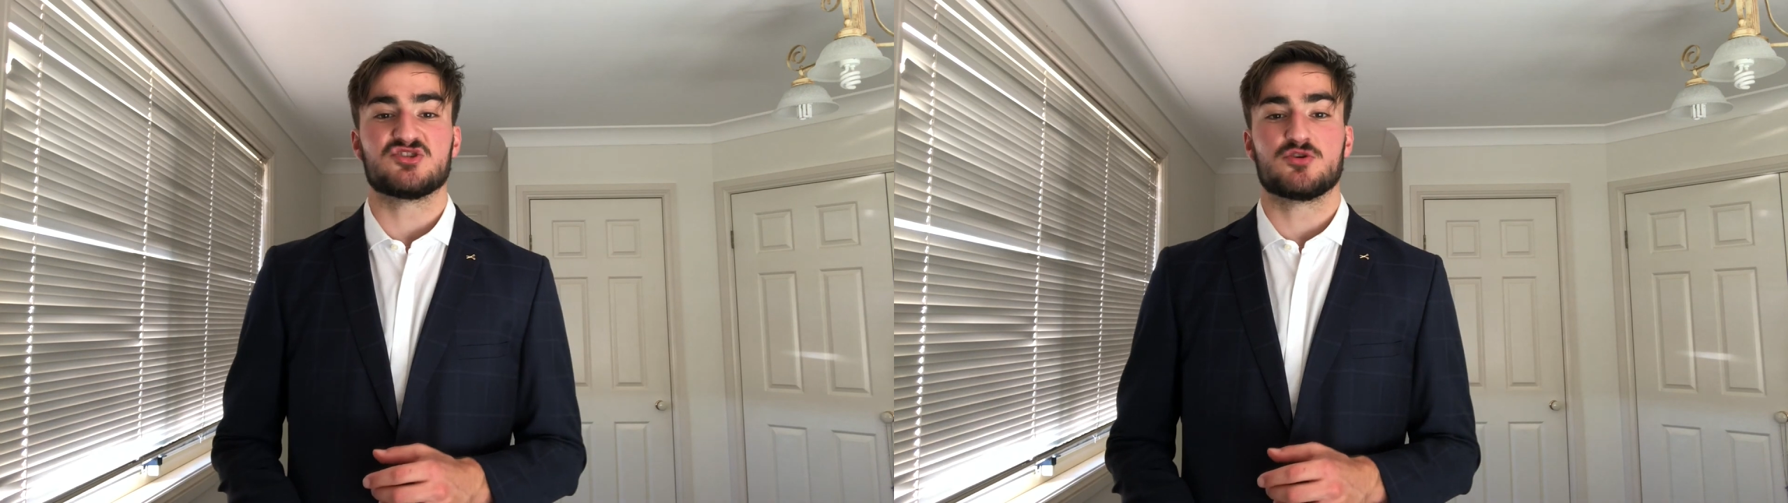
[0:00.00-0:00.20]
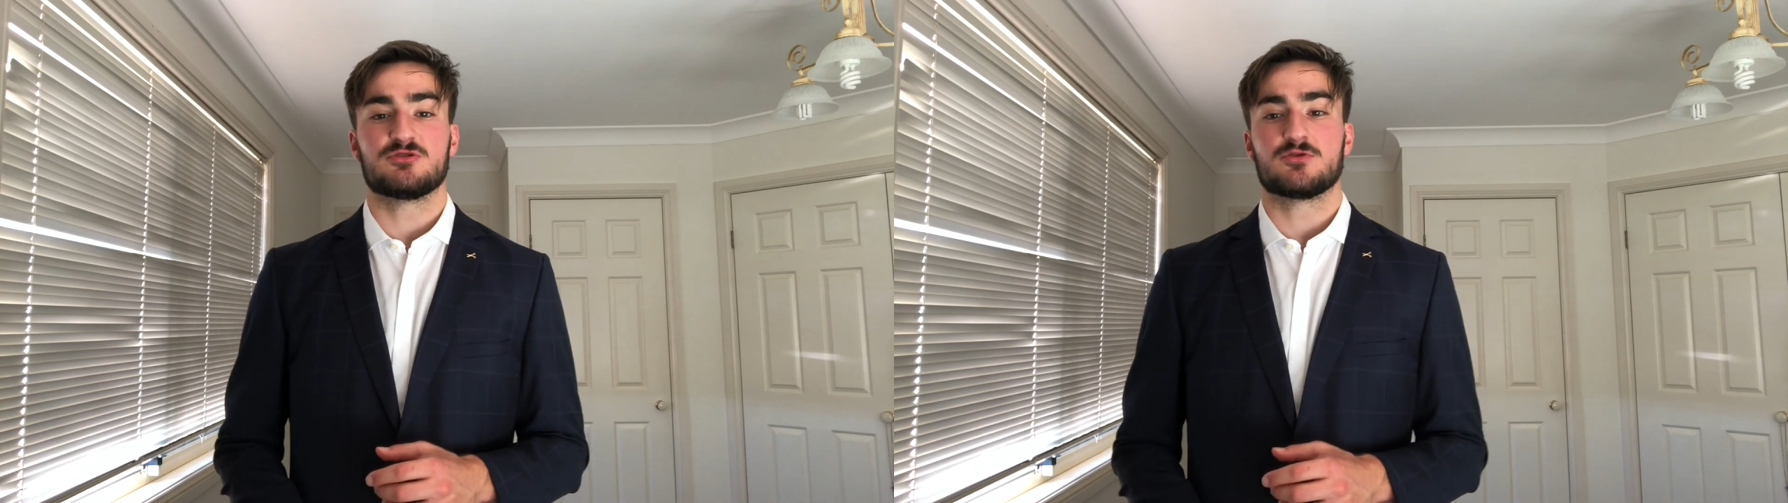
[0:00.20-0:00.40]

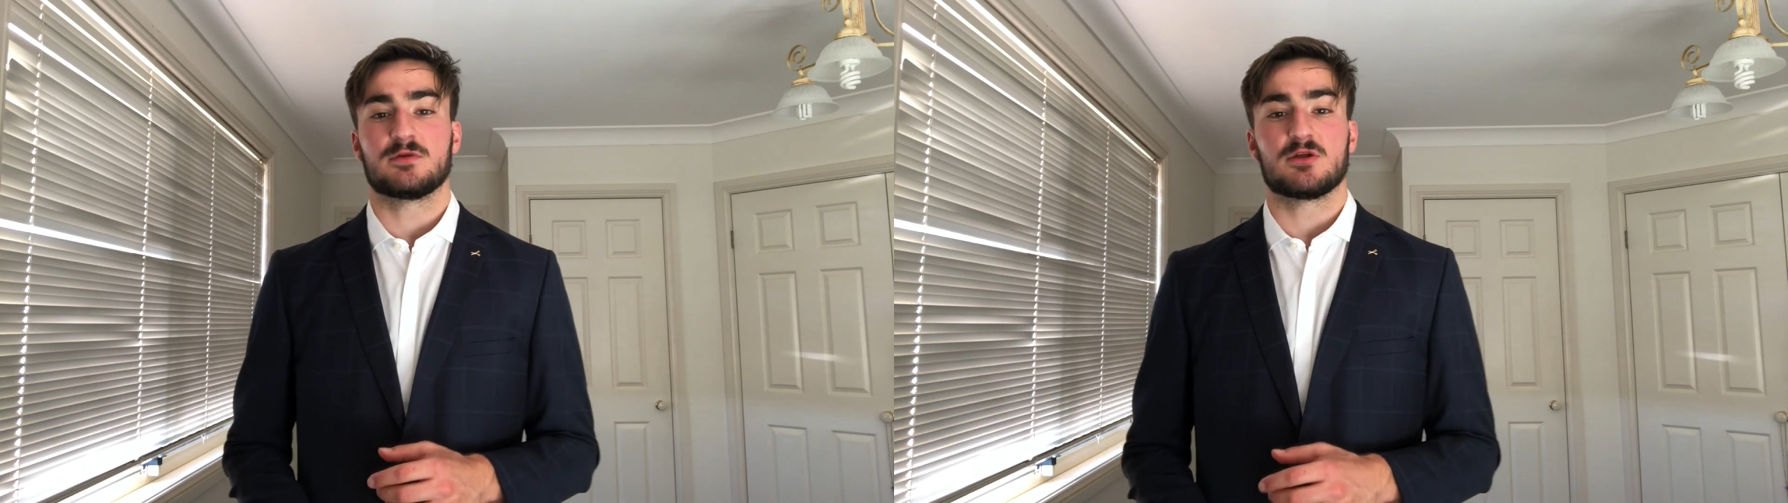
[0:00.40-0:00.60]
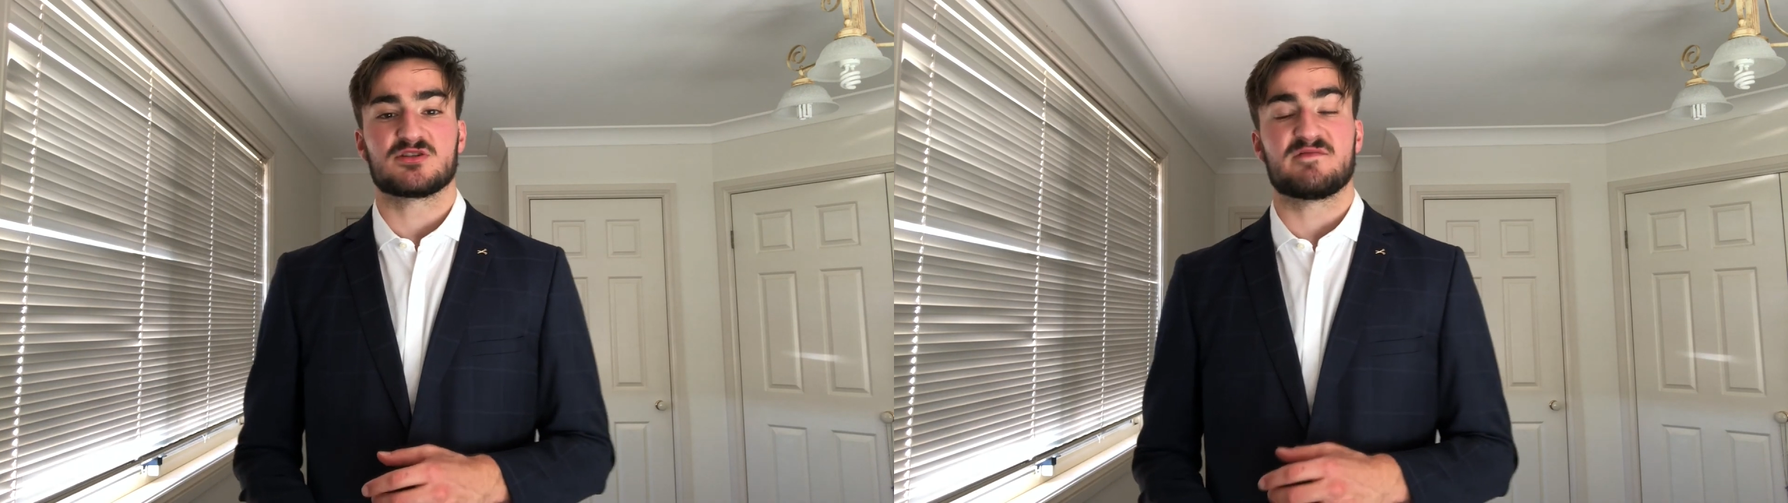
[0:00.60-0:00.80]
due to a
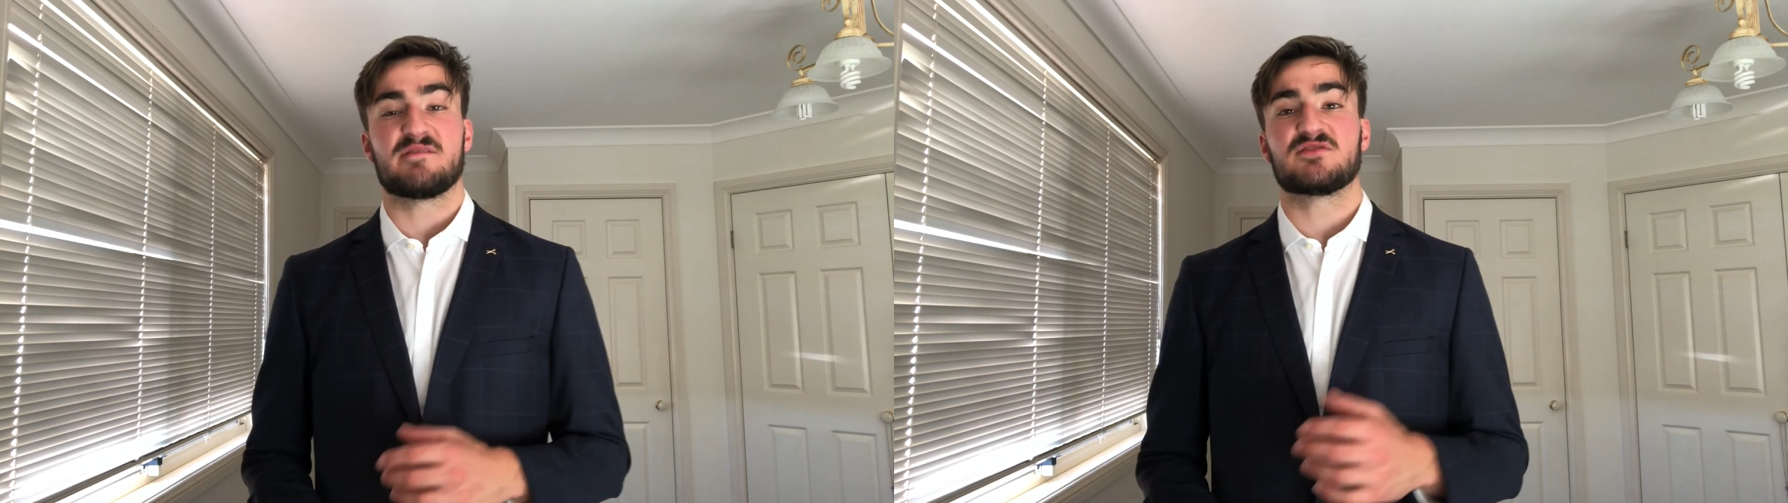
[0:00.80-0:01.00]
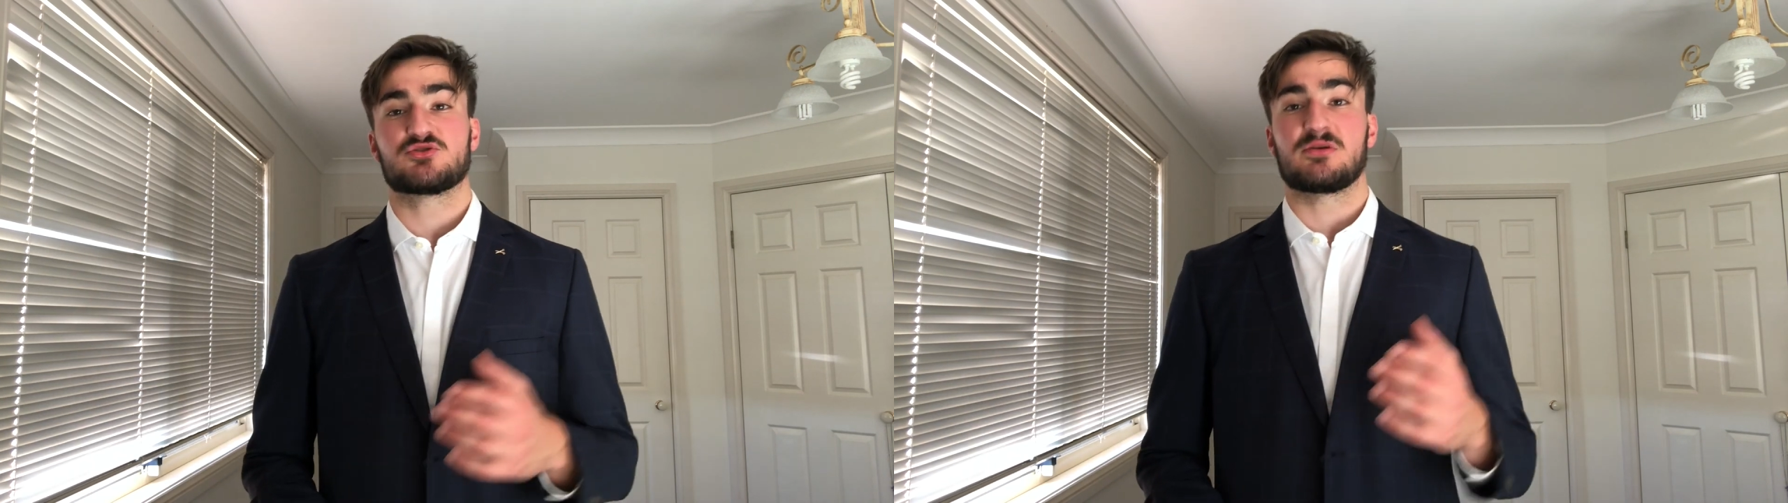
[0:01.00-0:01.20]
loss of
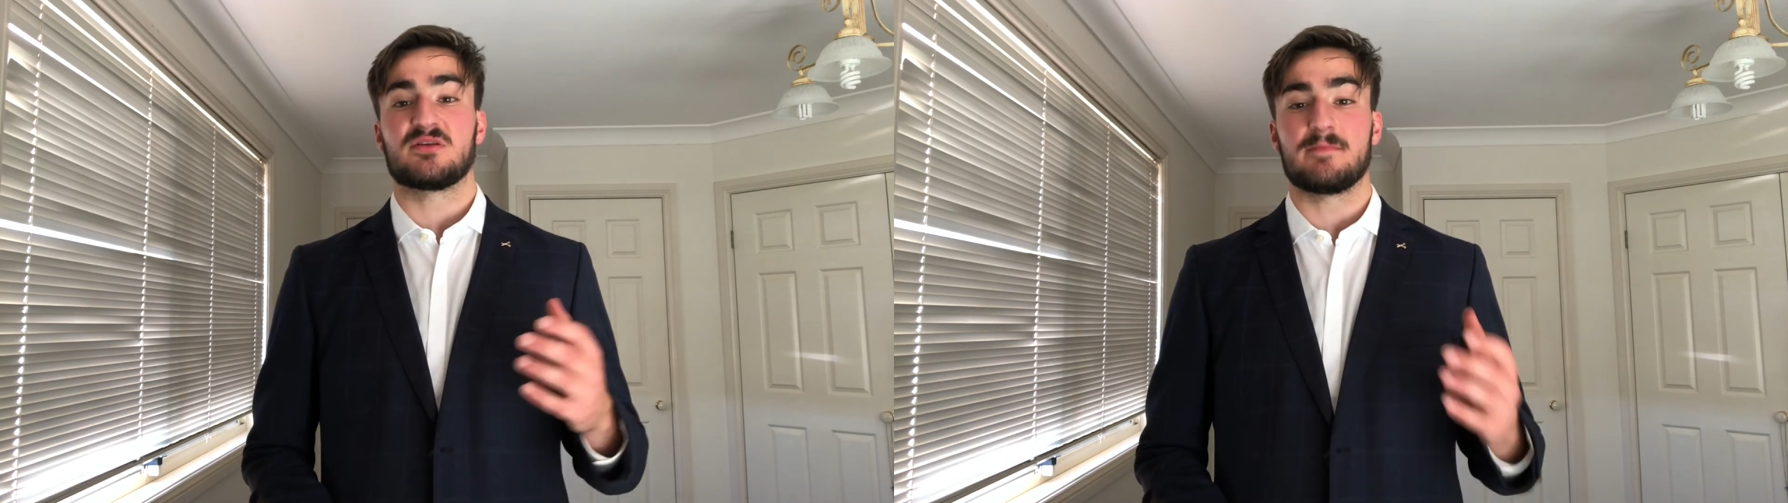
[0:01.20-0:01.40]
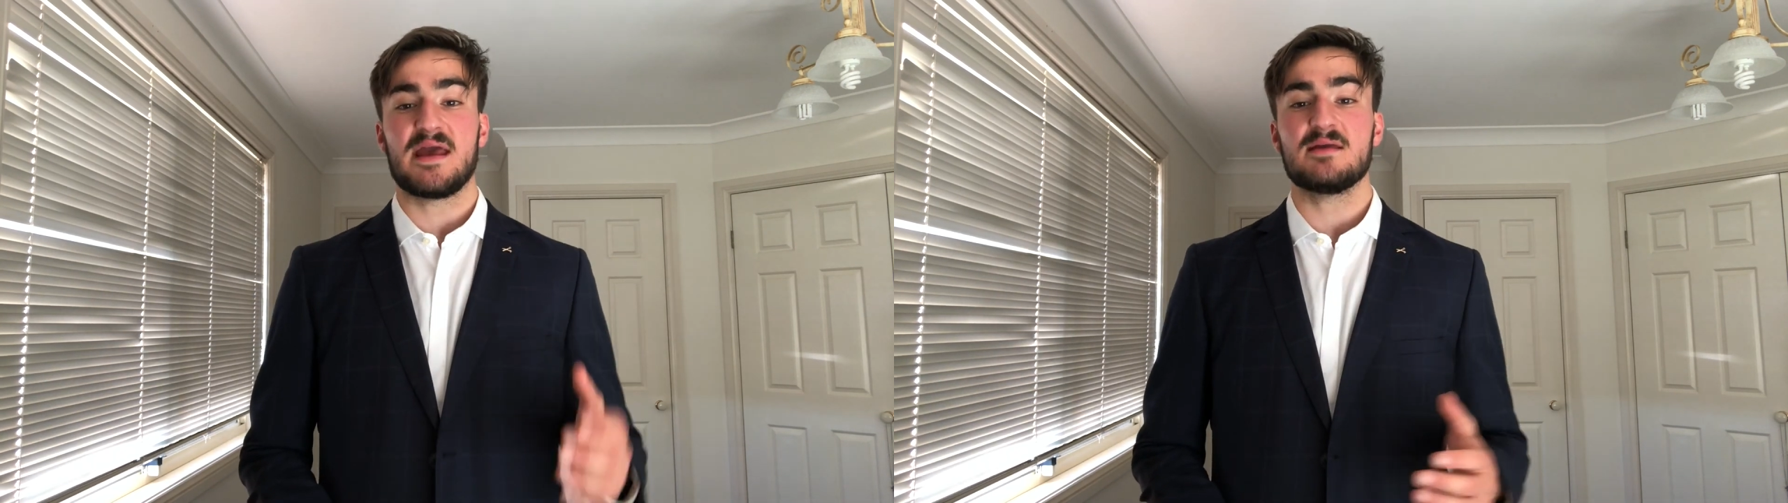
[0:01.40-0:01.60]
inventory
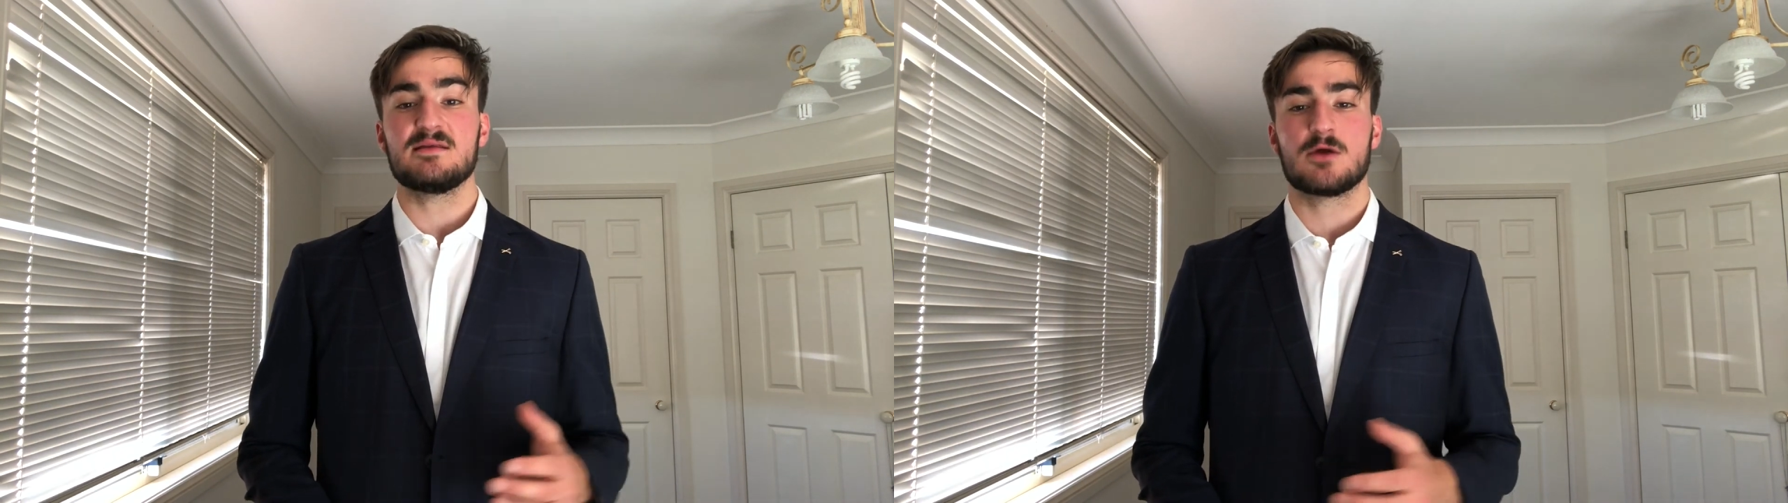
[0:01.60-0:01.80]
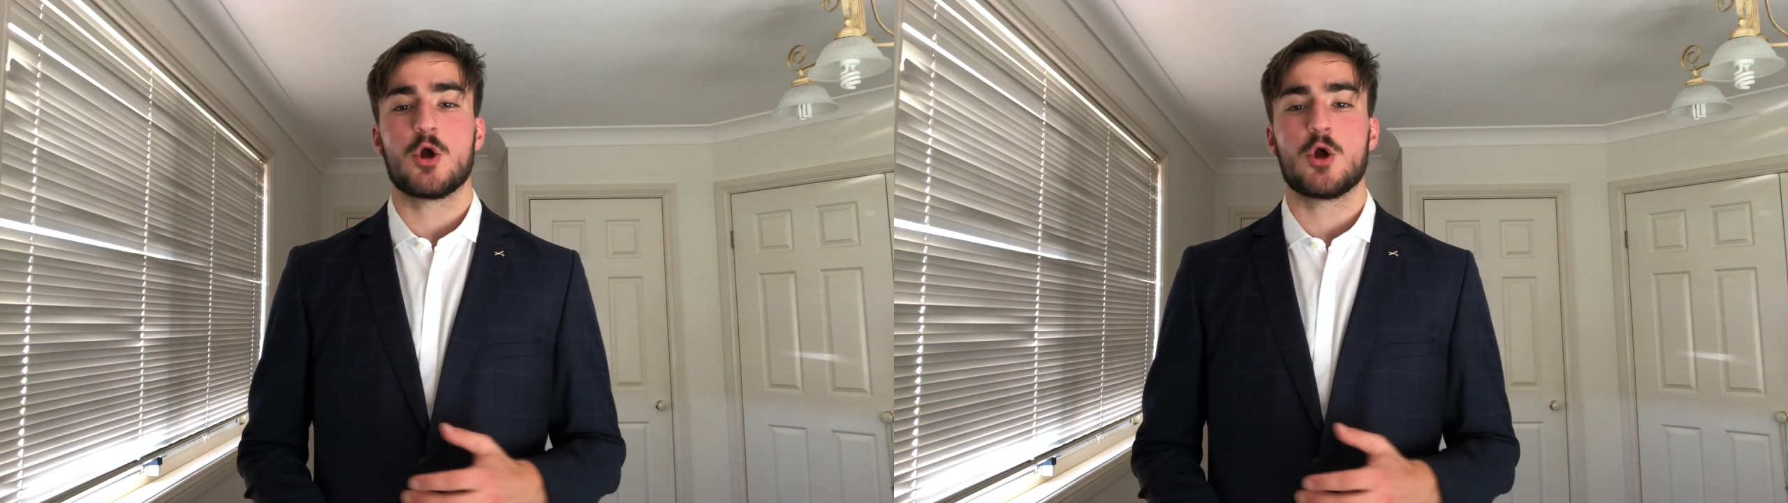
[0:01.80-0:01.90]
demand,